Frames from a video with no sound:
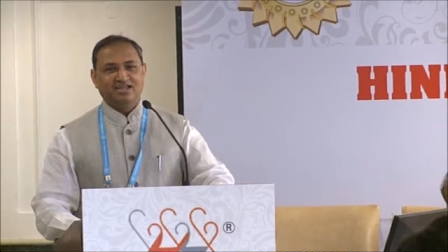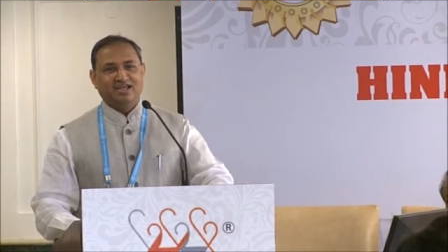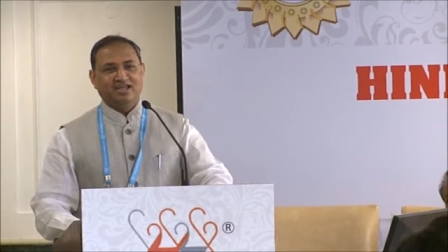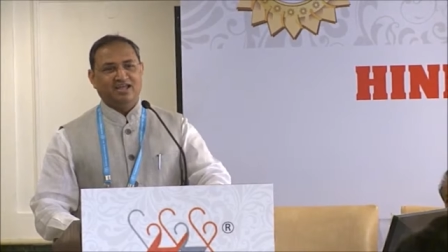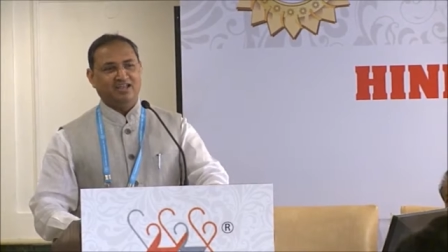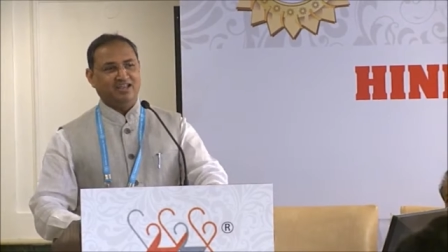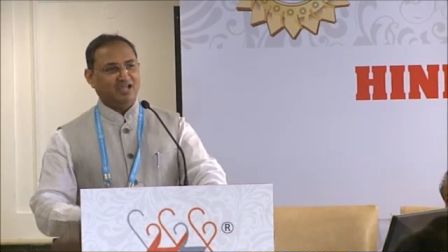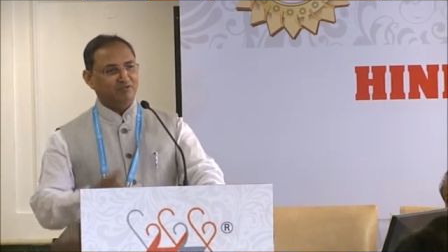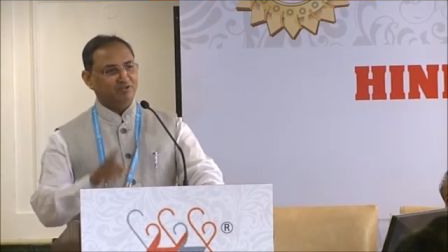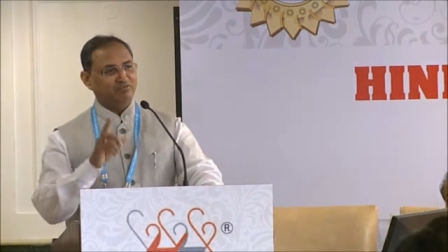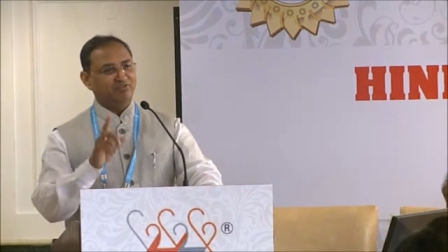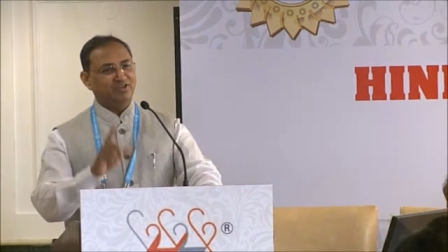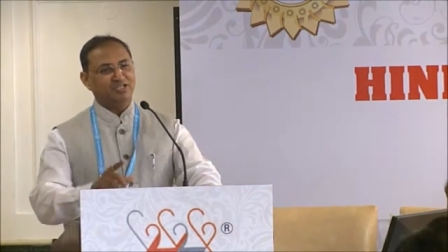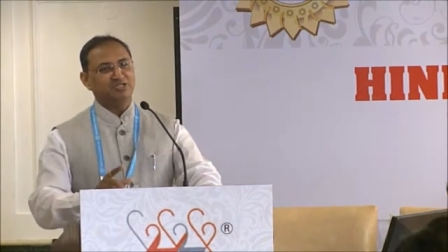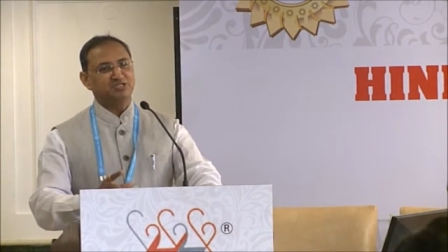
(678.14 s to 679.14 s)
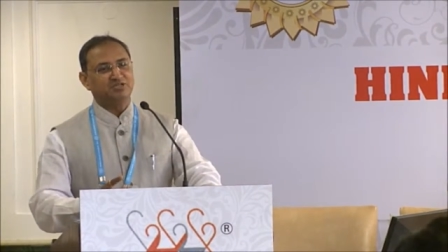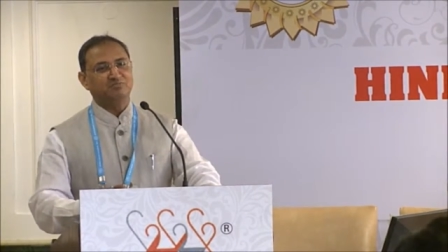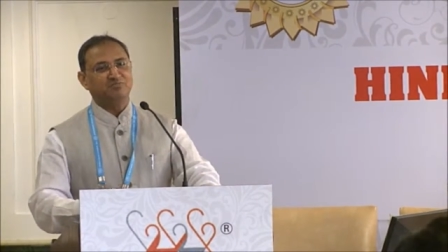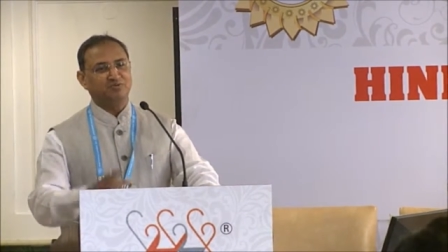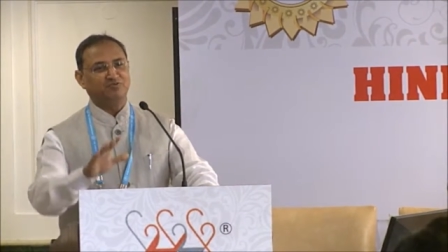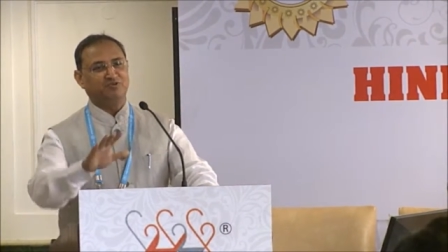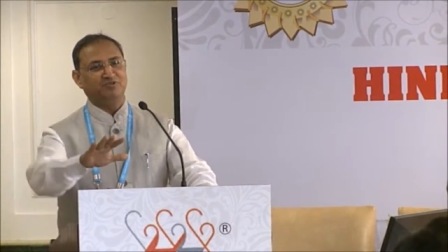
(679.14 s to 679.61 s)
and I will finish
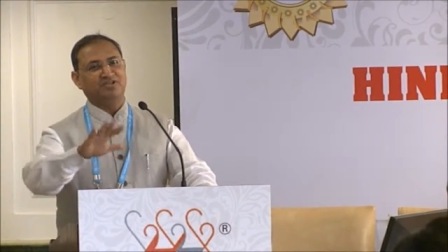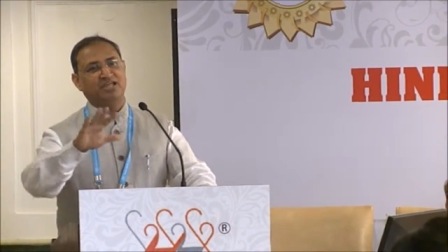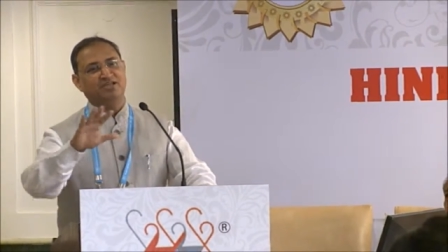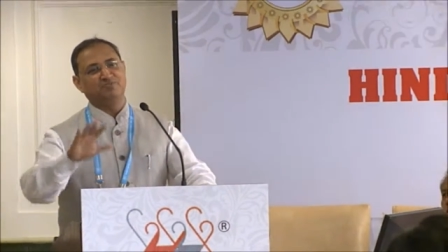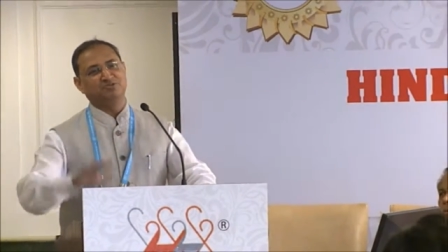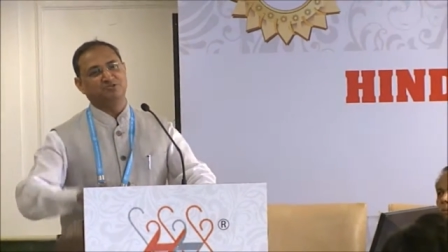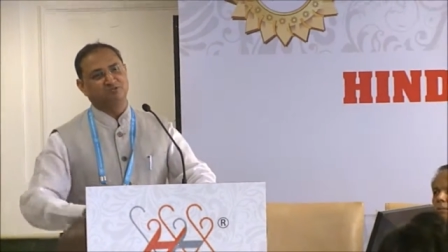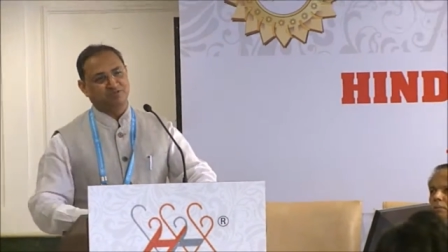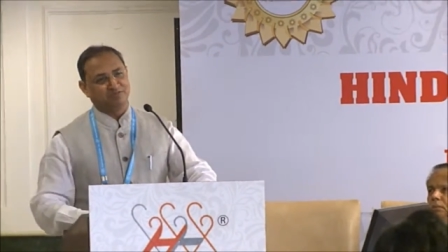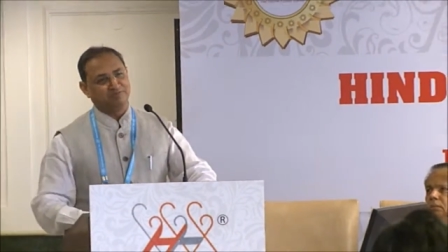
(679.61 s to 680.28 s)
before the time is over.